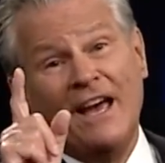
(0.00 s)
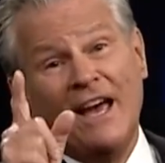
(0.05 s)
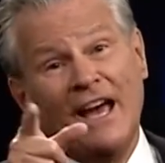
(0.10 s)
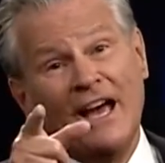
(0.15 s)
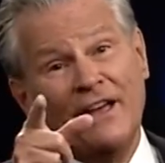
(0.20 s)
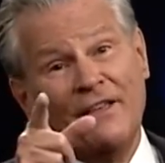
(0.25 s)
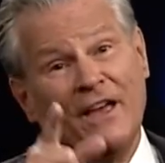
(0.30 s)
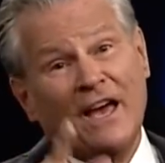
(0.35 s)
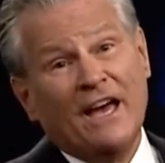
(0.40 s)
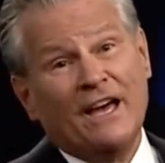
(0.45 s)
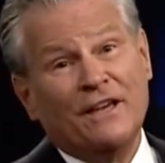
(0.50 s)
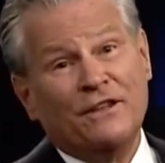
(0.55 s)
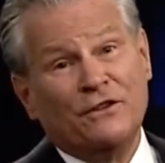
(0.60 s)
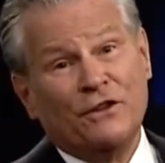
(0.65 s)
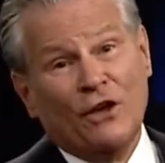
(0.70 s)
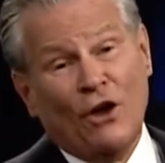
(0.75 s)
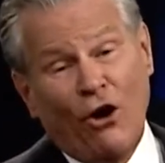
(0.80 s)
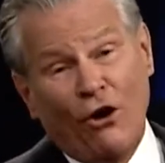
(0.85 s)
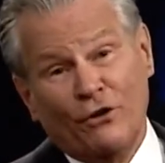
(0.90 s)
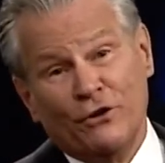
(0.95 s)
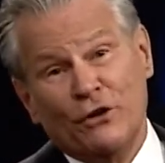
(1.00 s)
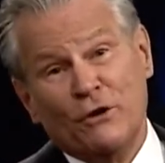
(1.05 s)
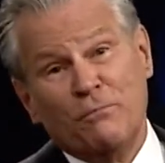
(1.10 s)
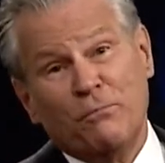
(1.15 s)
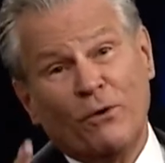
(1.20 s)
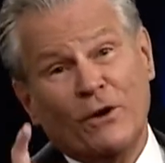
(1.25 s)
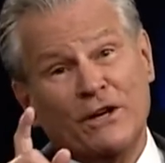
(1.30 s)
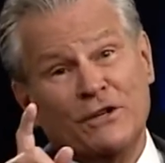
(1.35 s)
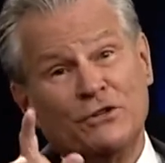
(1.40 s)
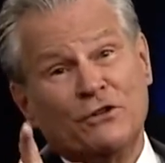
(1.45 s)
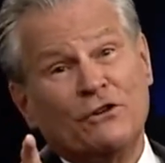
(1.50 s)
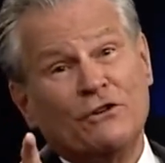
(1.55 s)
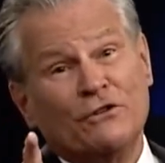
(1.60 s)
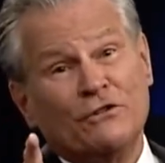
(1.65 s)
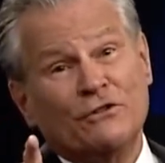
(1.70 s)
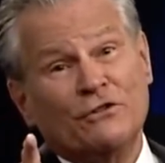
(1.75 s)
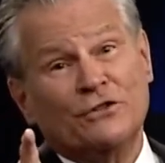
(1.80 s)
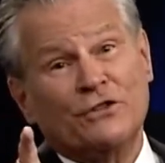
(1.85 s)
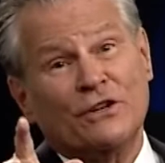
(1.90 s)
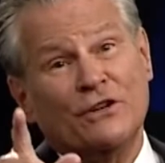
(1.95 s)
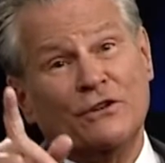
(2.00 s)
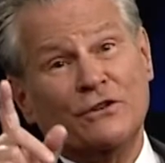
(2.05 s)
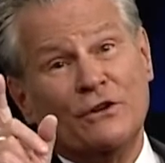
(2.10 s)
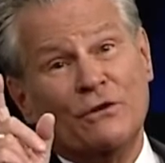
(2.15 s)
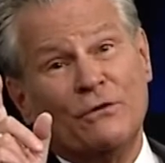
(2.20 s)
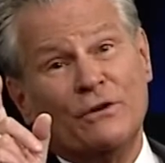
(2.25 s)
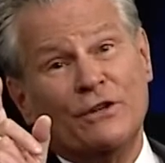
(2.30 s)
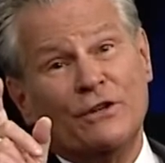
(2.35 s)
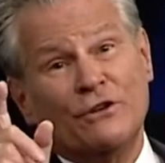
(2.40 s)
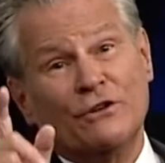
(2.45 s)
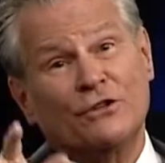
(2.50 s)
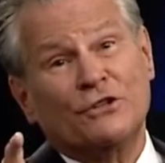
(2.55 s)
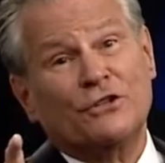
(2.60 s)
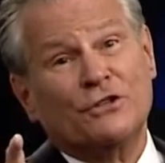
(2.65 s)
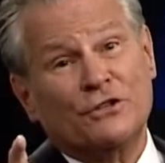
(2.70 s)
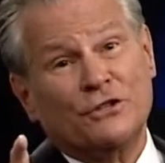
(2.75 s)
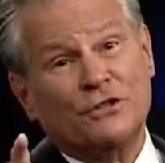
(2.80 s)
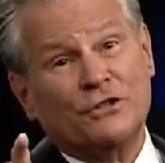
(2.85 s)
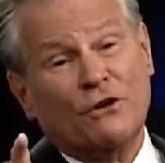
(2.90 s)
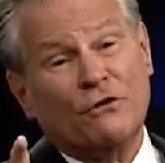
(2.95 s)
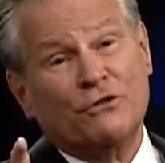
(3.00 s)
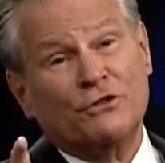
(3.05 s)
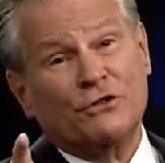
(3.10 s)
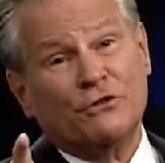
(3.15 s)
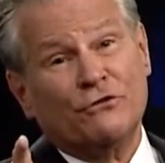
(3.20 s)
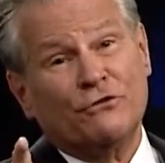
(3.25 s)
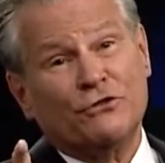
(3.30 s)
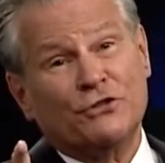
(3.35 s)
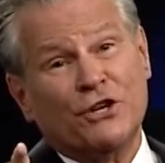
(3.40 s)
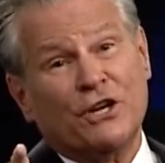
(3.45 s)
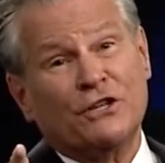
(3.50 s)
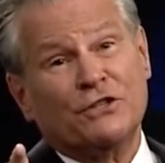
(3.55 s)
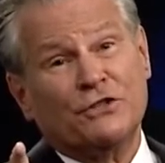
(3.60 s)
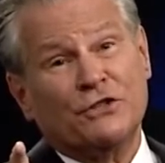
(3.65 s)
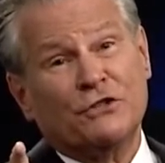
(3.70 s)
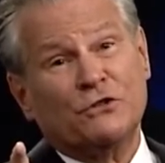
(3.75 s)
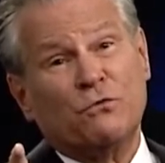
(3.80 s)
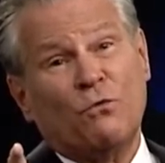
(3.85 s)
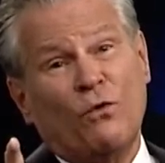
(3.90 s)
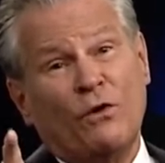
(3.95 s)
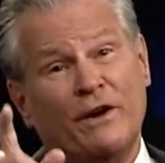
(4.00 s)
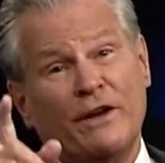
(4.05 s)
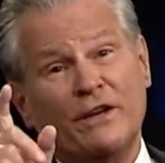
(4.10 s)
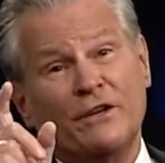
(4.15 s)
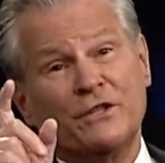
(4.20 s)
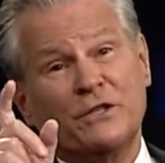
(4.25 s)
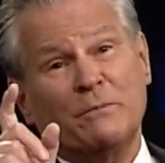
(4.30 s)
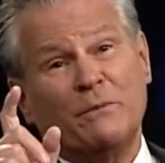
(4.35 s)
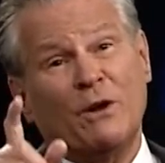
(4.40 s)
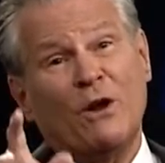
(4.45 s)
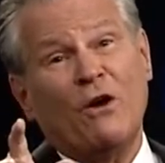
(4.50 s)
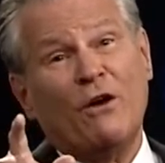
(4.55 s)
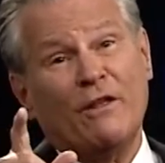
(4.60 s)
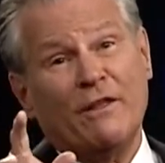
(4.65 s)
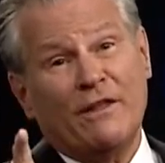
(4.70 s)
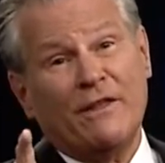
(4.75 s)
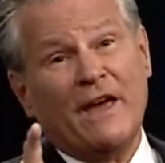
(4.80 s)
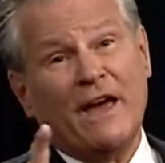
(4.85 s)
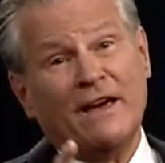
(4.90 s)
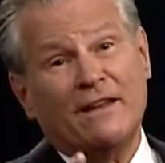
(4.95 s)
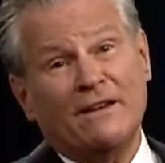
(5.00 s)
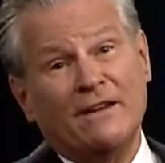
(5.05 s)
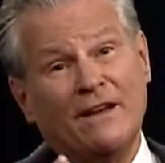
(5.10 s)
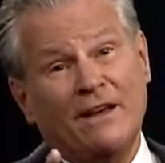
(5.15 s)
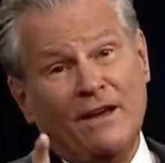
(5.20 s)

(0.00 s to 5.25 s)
And, and all you preachers doing your social justice warriorism and all of that,